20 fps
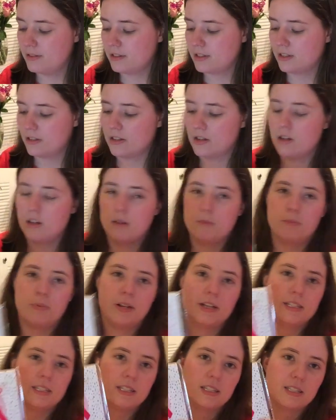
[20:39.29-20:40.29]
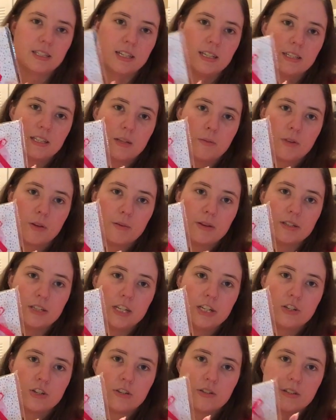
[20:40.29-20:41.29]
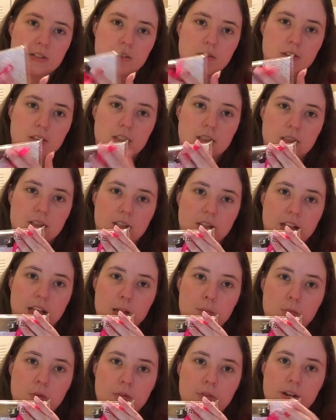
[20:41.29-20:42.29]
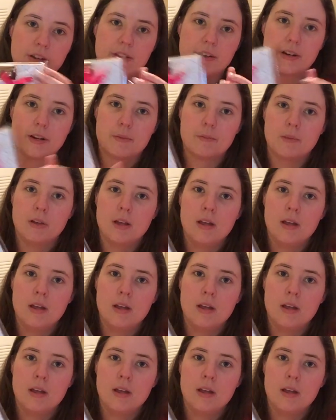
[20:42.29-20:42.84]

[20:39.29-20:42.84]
So the only place it says something about teacher is on the label right there.